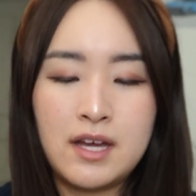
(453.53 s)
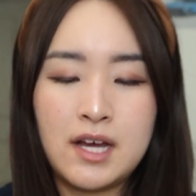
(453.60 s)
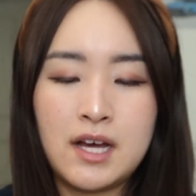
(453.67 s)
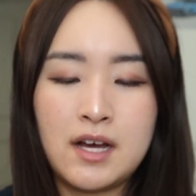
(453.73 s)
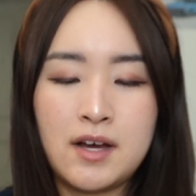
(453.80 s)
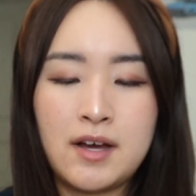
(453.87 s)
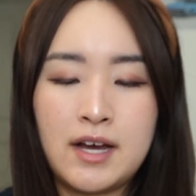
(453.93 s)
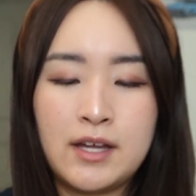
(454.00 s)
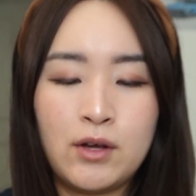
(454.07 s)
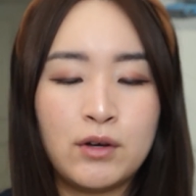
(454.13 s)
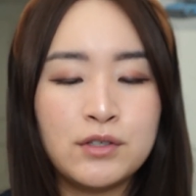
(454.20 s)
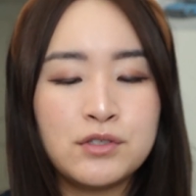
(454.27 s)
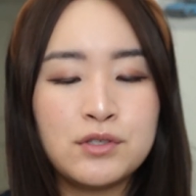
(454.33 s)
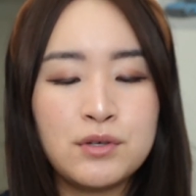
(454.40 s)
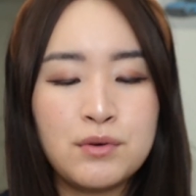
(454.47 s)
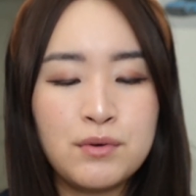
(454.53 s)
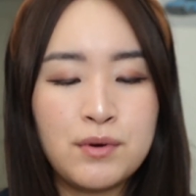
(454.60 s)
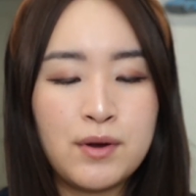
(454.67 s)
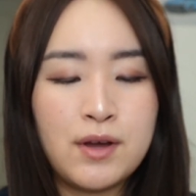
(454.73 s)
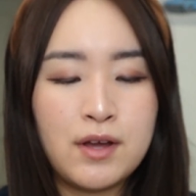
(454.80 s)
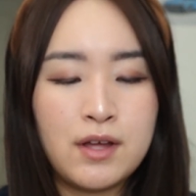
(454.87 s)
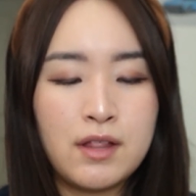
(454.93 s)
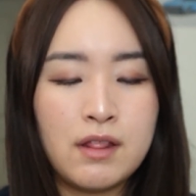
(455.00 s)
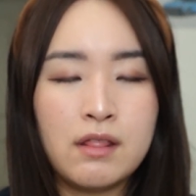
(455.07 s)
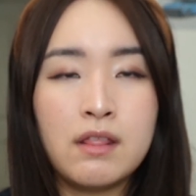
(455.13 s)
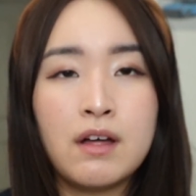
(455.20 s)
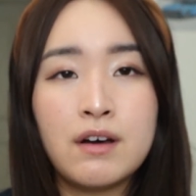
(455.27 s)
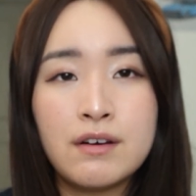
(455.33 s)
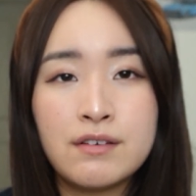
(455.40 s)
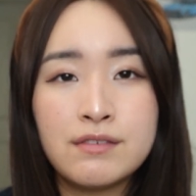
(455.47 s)
I also
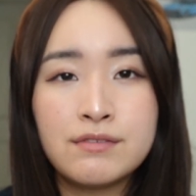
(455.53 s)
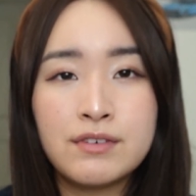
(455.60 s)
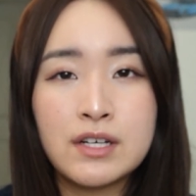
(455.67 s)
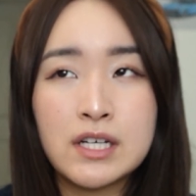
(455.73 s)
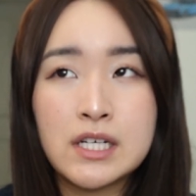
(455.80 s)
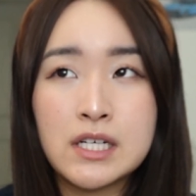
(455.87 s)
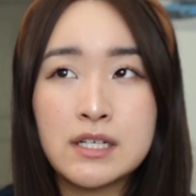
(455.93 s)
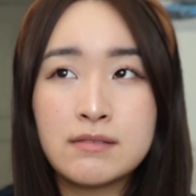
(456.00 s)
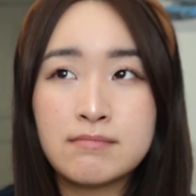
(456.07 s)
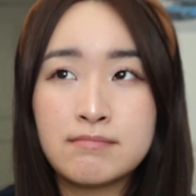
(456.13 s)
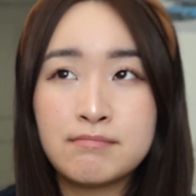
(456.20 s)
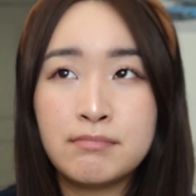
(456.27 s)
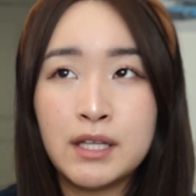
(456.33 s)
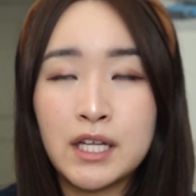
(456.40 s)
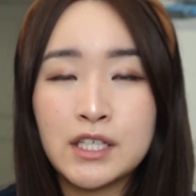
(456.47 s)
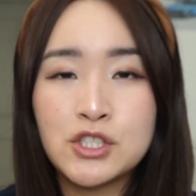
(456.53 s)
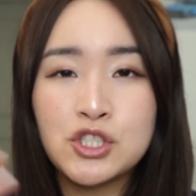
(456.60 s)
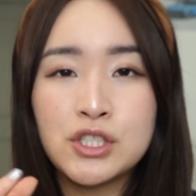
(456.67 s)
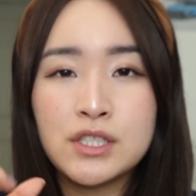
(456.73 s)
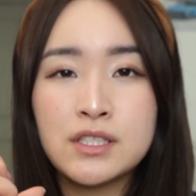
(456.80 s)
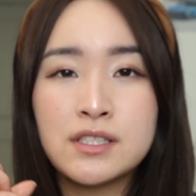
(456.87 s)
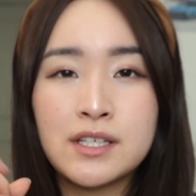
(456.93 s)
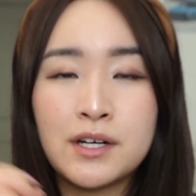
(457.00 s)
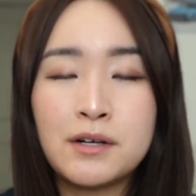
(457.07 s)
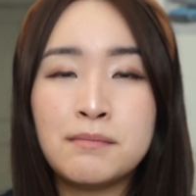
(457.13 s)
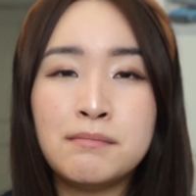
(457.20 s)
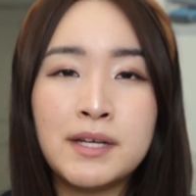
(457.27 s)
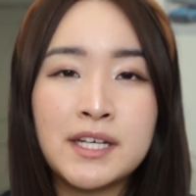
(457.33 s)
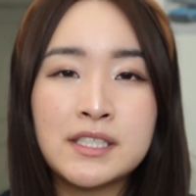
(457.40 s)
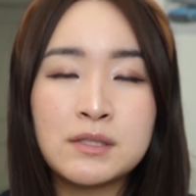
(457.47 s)
love blushes that are
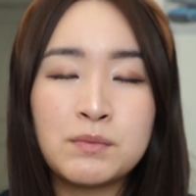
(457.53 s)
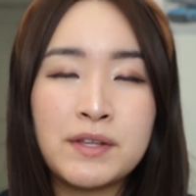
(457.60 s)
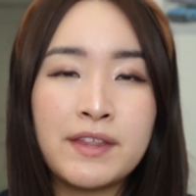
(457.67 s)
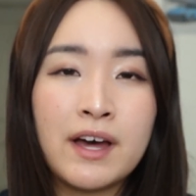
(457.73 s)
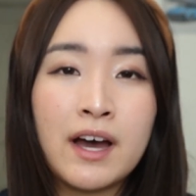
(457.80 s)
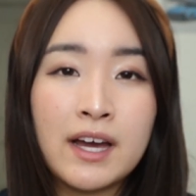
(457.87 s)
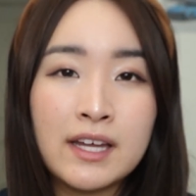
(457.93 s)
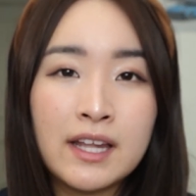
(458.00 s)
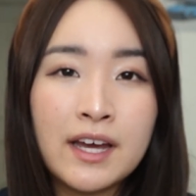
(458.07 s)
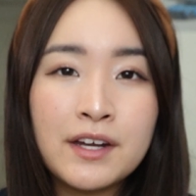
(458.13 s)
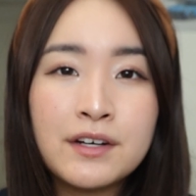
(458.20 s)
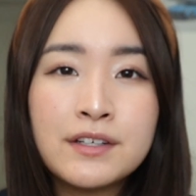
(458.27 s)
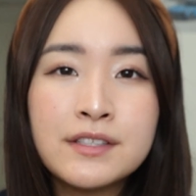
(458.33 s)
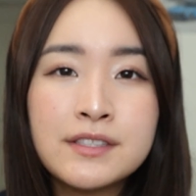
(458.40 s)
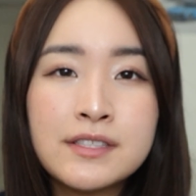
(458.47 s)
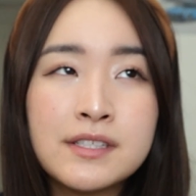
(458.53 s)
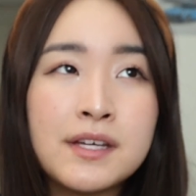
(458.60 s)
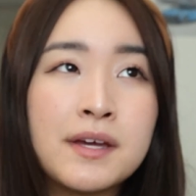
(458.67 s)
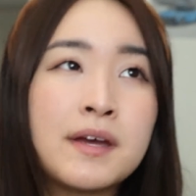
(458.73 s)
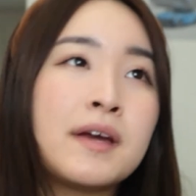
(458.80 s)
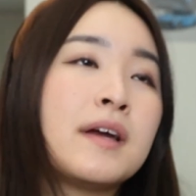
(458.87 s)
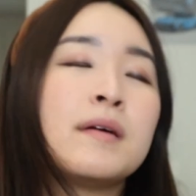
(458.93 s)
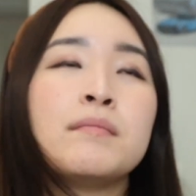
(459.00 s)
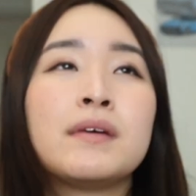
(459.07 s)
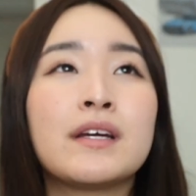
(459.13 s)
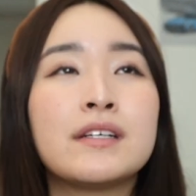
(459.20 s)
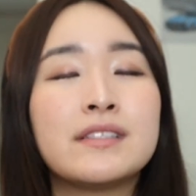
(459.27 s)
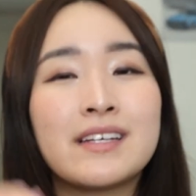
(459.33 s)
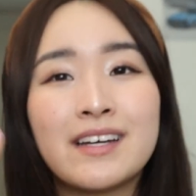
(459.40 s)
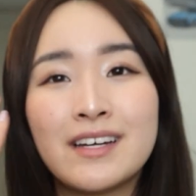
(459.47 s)
mixed with highlighters
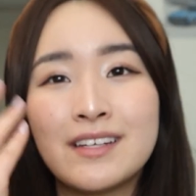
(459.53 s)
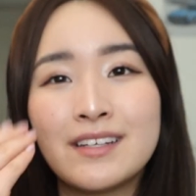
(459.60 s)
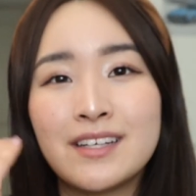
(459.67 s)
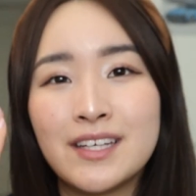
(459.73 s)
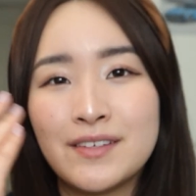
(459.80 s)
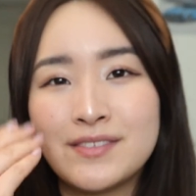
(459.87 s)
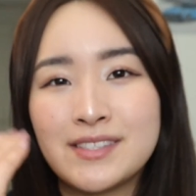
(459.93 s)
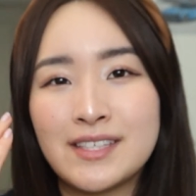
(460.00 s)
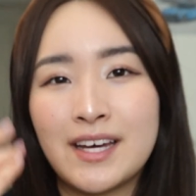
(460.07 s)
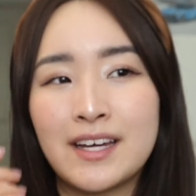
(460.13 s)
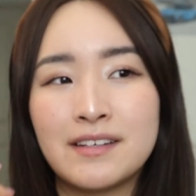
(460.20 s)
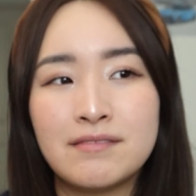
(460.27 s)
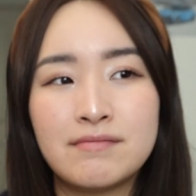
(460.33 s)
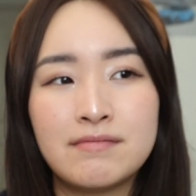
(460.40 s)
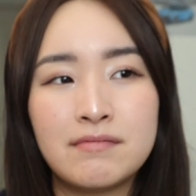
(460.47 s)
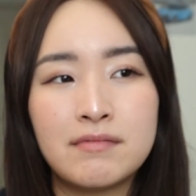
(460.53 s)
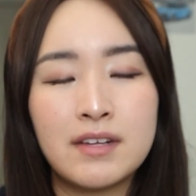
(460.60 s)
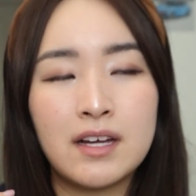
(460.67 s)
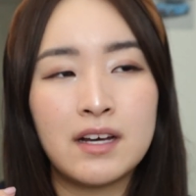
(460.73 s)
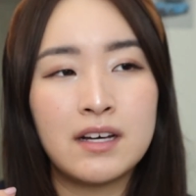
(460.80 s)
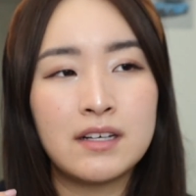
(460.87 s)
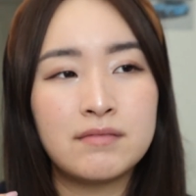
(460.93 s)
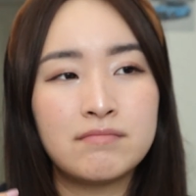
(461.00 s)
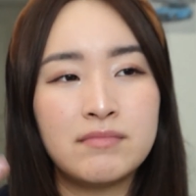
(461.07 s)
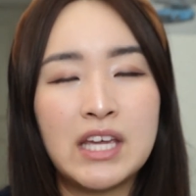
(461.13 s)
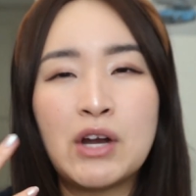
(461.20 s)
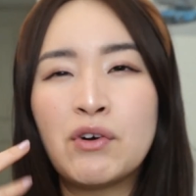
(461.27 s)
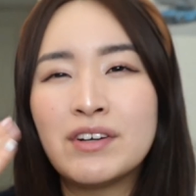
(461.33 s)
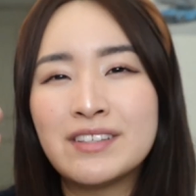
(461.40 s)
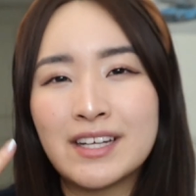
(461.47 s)
because it kind of gives that
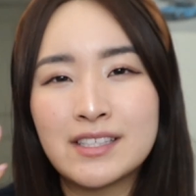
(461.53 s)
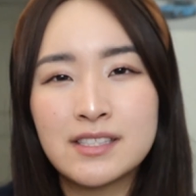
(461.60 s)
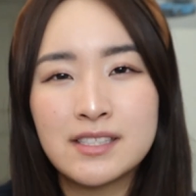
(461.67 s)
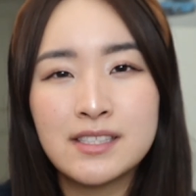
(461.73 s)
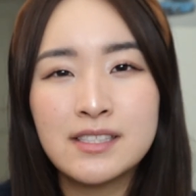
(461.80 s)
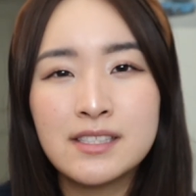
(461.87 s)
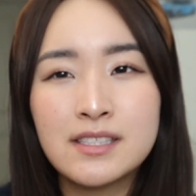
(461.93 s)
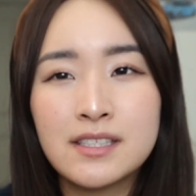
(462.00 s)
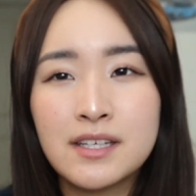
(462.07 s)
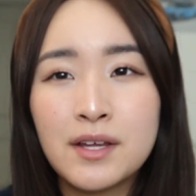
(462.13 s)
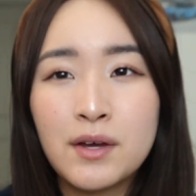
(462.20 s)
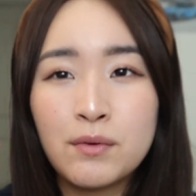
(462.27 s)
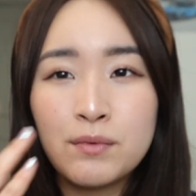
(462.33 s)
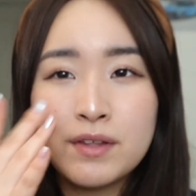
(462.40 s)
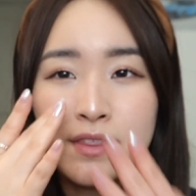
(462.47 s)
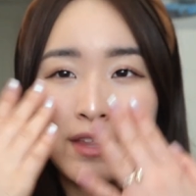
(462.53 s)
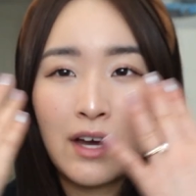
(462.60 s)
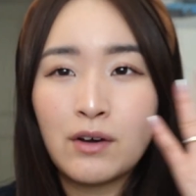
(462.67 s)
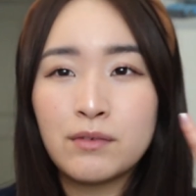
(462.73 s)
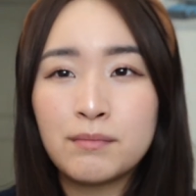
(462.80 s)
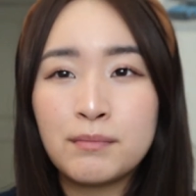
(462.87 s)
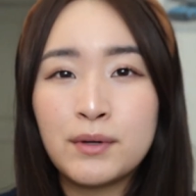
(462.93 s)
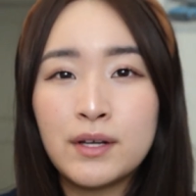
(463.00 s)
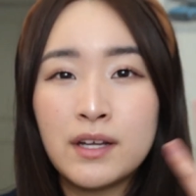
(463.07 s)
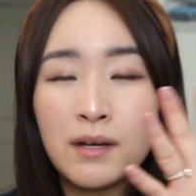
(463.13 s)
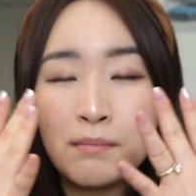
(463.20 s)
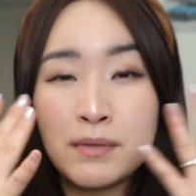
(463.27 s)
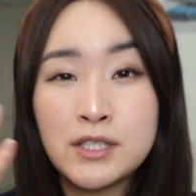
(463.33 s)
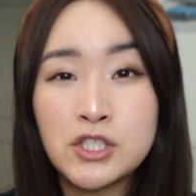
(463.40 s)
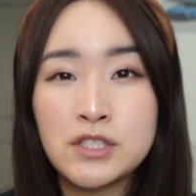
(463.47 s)
iridescent without putting a
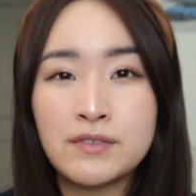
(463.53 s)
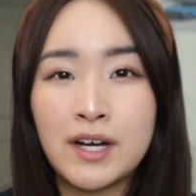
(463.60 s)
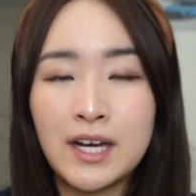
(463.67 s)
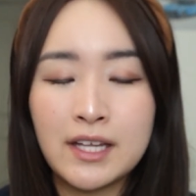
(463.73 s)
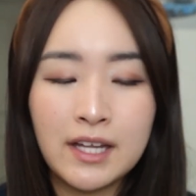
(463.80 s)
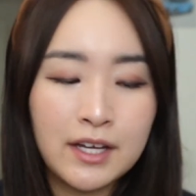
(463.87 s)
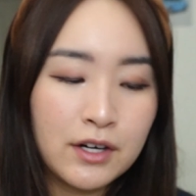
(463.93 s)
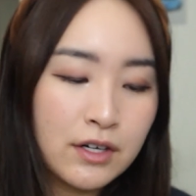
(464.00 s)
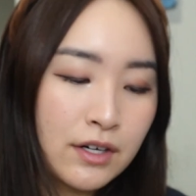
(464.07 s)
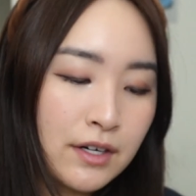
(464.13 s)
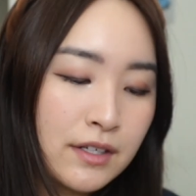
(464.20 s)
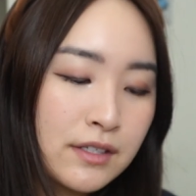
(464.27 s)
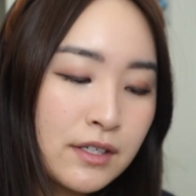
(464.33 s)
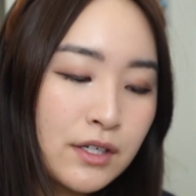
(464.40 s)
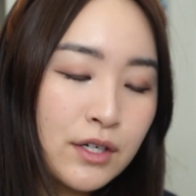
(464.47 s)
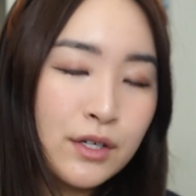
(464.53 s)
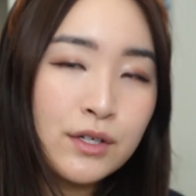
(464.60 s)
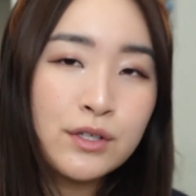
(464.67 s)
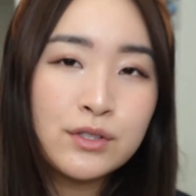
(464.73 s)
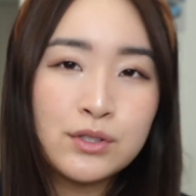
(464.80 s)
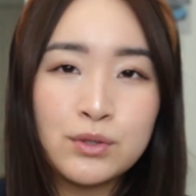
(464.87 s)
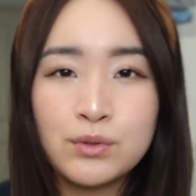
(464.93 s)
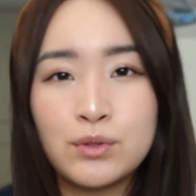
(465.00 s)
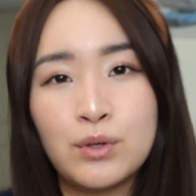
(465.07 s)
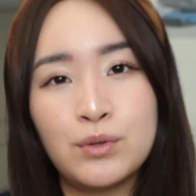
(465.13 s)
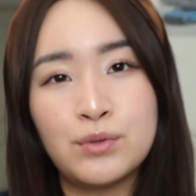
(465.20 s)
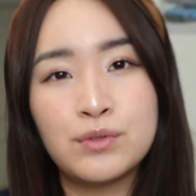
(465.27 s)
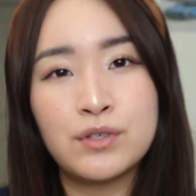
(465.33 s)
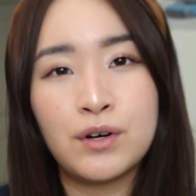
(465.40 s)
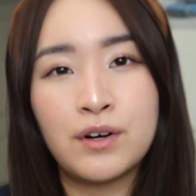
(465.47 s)
bunch of highlighter on, so
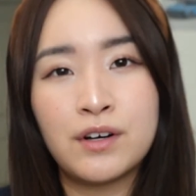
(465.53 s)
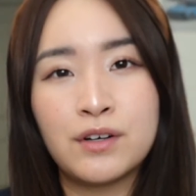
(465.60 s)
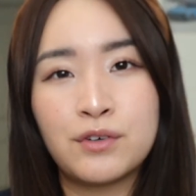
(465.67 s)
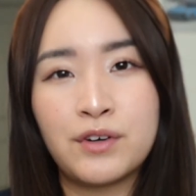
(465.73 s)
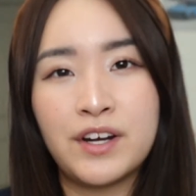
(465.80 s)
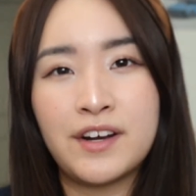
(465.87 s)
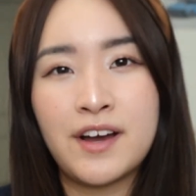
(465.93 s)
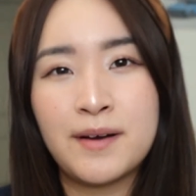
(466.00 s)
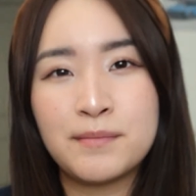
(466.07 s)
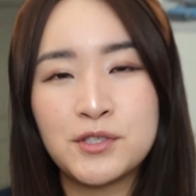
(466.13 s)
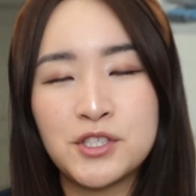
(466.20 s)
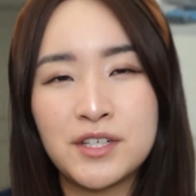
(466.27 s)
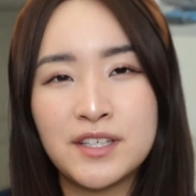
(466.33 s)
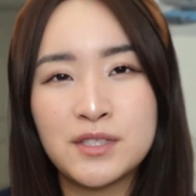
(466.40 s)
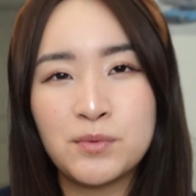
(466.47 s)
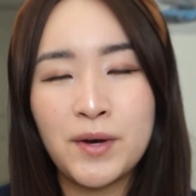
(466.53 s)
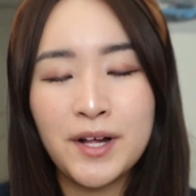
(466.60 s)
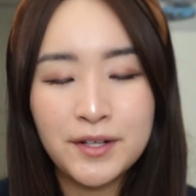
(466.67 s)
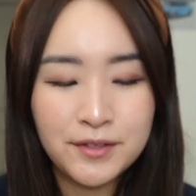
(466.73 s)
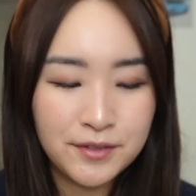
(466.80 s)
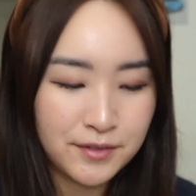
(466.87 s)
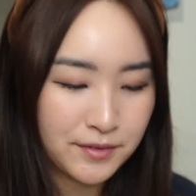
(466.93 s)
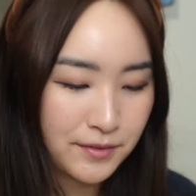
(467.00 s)
those are a great option as well.